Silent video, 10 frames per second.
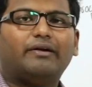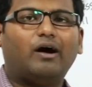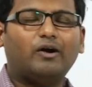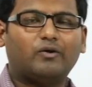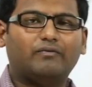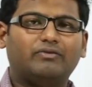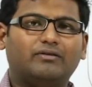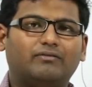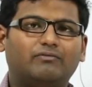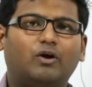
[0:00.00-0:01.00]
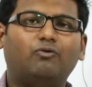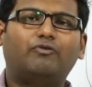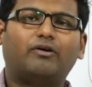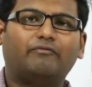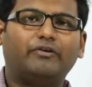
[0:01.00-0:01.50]
not now
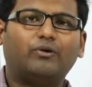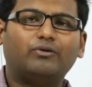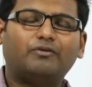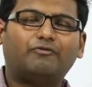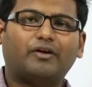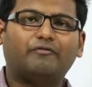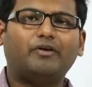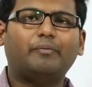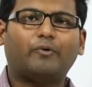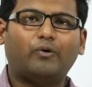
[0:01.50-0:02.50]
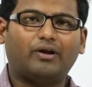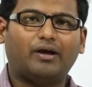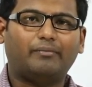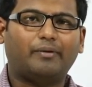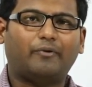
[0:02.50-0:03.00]
for we know that for every
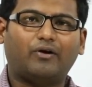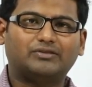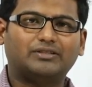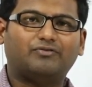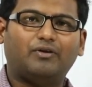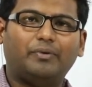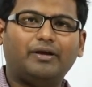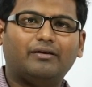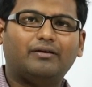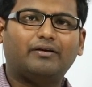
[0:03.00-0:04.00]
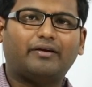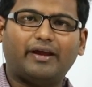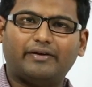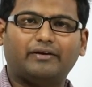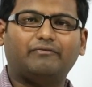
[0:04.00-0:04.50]
program a process will be
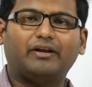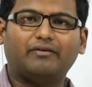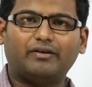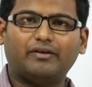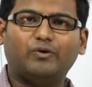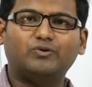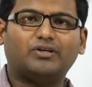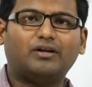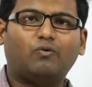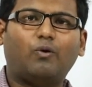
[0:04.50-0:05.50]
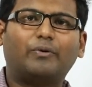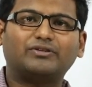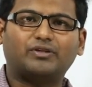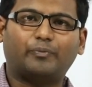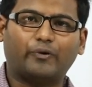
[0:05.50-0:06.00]
created whenever user
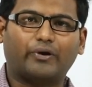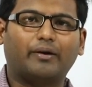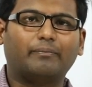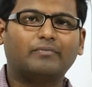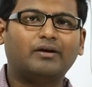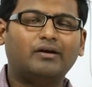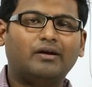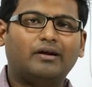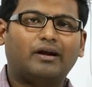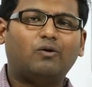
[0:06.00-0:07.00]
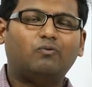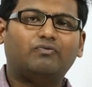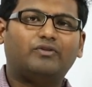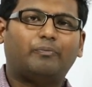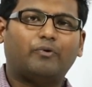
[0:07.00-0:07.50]
opens the program.
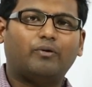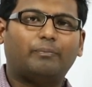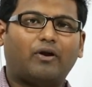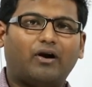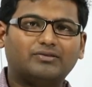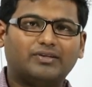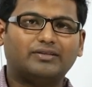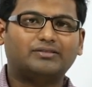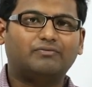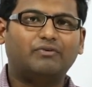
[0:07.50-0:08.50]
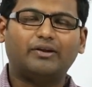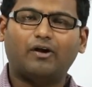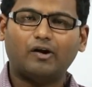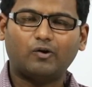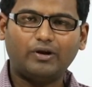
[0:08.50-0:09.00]
Now the process will
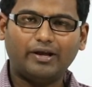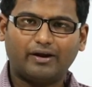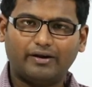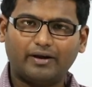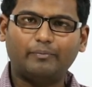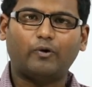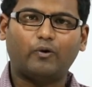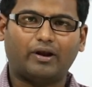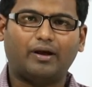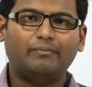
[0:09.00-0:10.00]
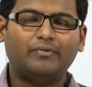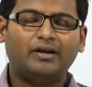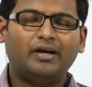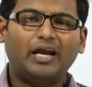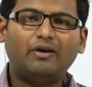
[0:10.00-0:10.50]
not only contain program,
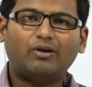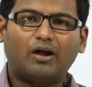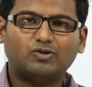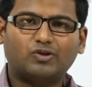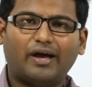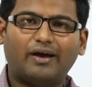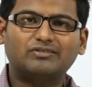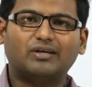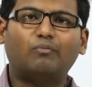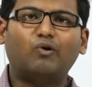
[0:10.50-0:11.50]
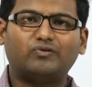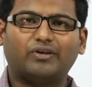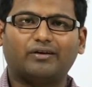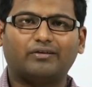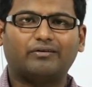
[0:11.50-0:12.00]
it will also have some more
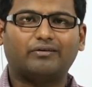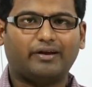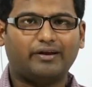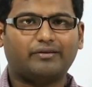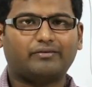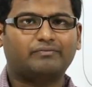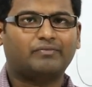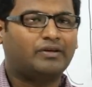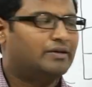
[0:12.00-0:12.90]
thing, right?